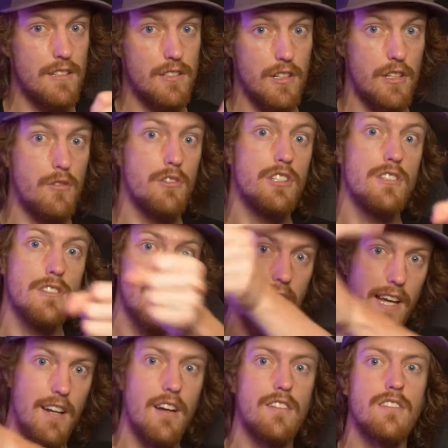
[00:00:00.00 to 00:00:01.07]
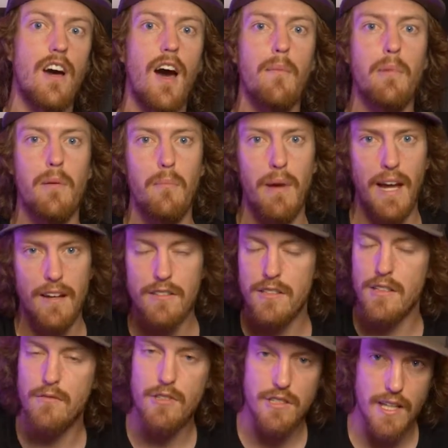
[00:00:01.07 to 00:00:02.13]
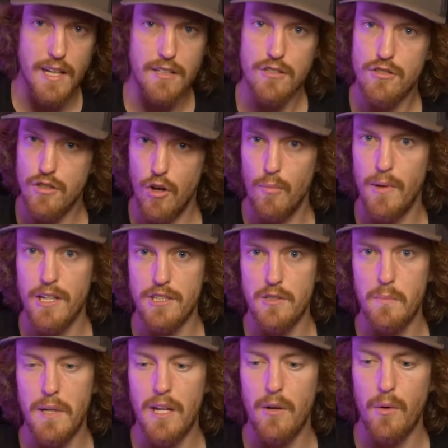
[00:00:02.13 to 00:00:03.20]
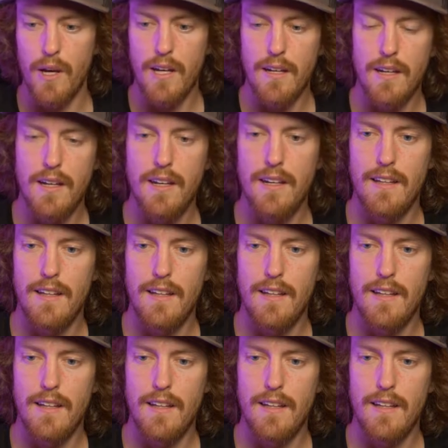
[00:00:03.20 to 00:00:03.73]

so you would just land on top and bounce, and it would take so much speed away